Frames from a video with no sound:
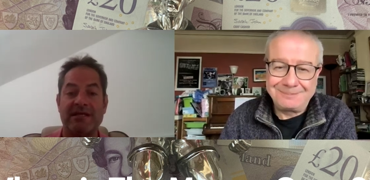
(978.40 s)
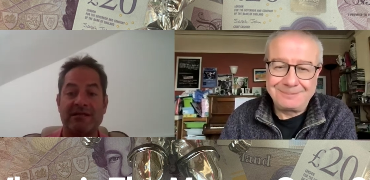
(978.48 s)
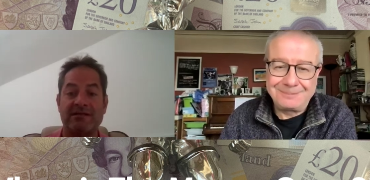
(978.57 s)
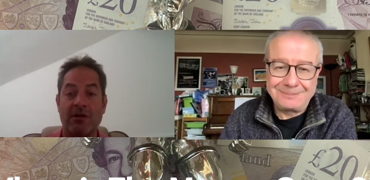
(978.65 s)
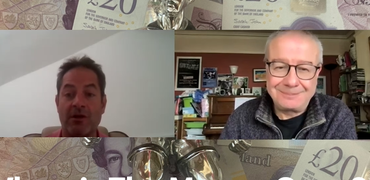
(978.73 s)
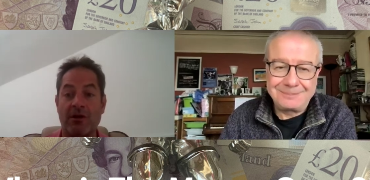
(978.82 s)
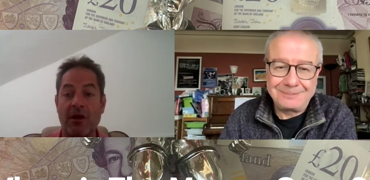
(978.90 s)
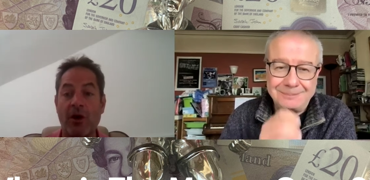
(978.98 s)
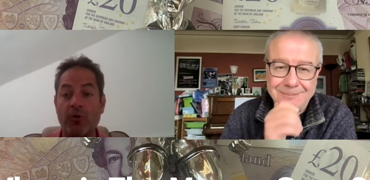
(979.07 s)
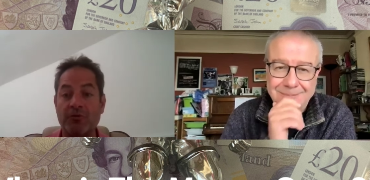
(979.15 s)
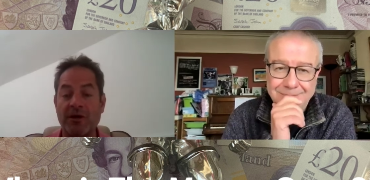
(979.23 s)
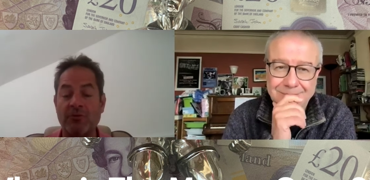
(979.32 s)
Speaker 1: says, no, no,
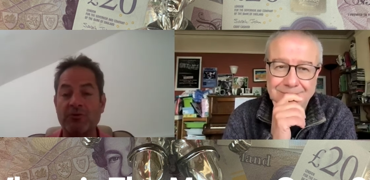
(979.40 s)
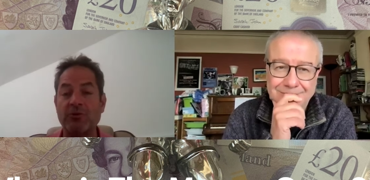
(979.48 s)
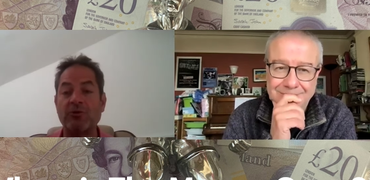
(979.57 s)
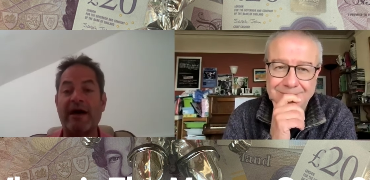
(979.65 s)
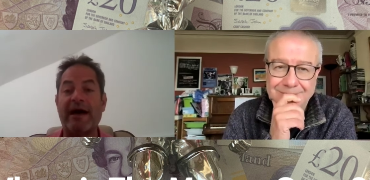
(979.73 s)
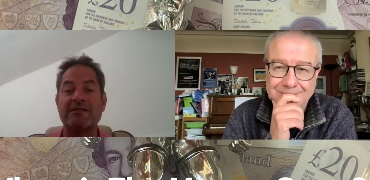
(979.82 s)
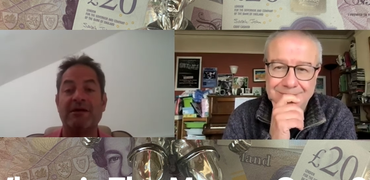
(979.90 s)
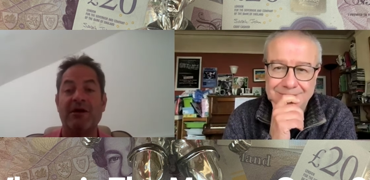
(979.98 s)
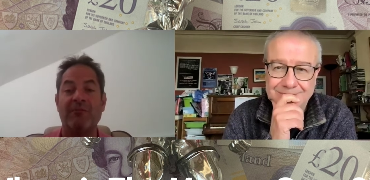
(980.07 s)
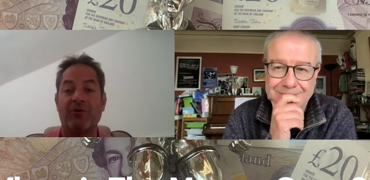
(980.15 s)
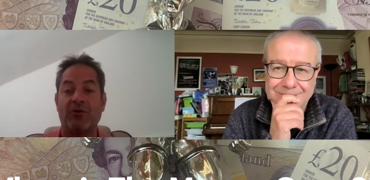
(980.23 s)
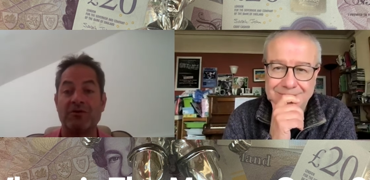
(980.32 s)
no, no, don't do that,
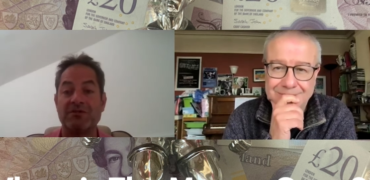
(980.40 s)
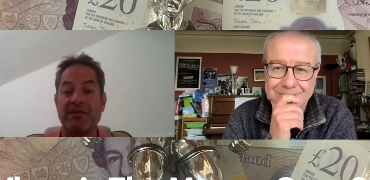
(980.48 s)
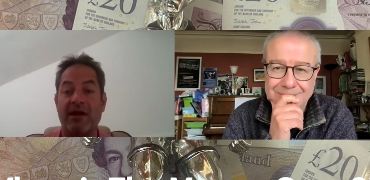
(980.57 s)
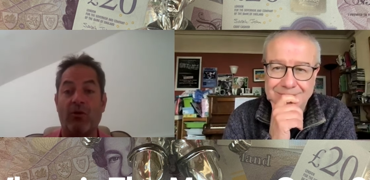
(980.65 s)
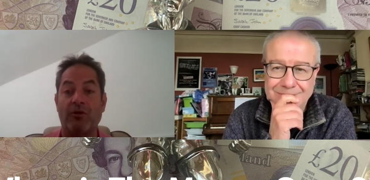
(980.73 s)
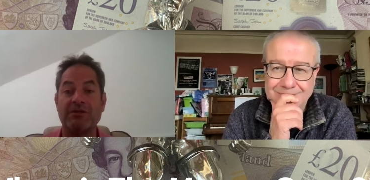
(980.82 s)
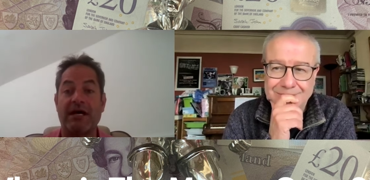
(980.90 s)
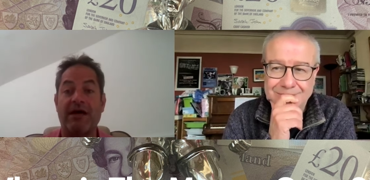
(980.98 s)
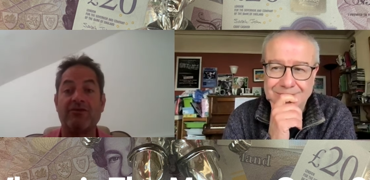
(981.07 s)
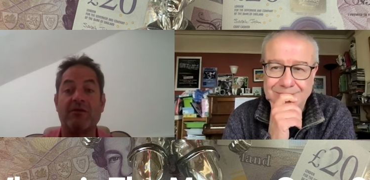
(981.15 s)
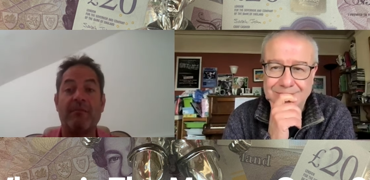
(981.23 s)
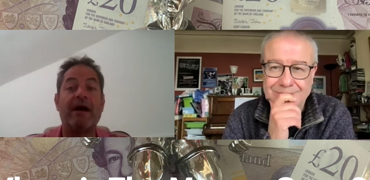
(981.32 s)
because they want to
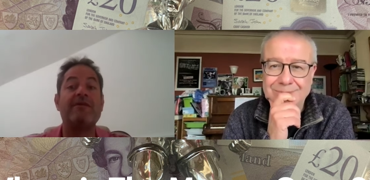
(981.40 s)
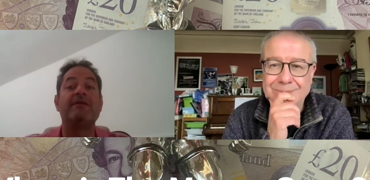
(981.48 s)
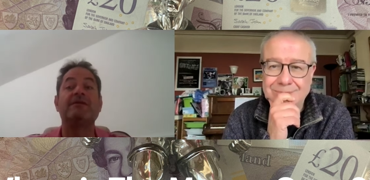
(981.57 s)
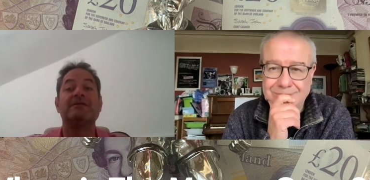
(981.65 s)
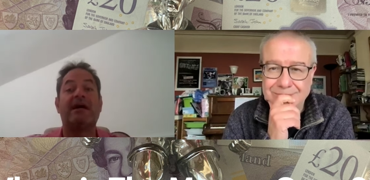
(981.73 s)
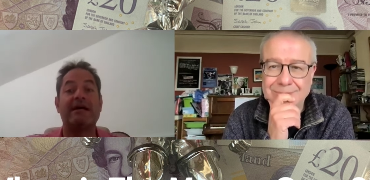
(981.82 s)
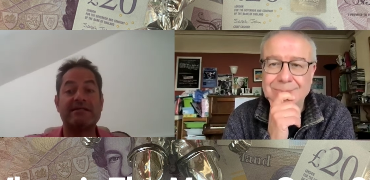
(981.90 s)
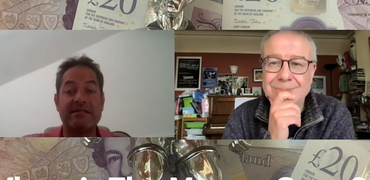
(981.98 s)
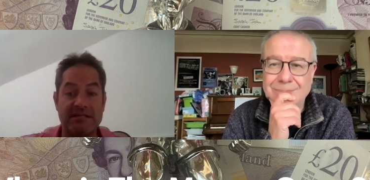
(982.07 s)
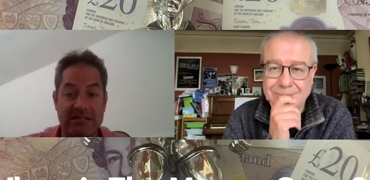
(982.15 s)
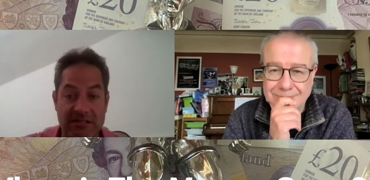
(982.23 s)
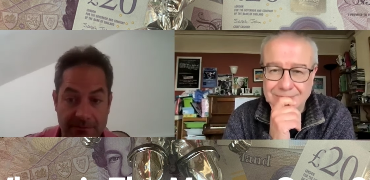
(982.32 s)
undermine the entire
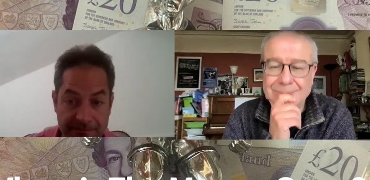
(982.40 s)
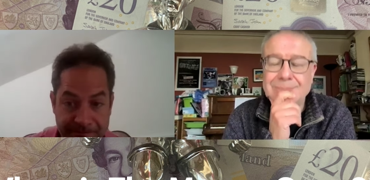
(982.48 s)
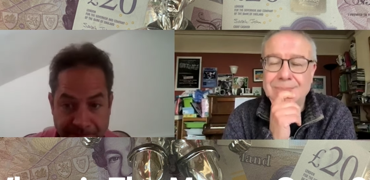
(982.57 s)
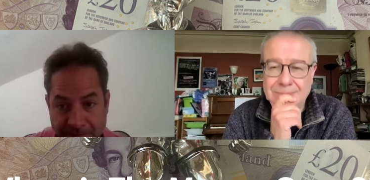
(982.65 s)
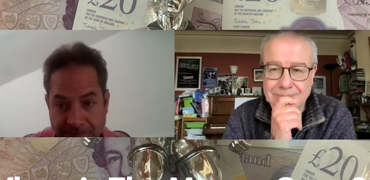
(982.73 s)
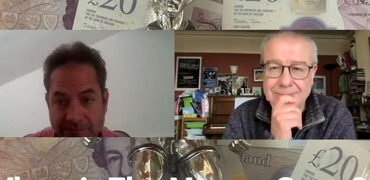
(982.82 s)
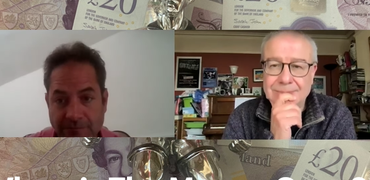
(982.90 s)
system.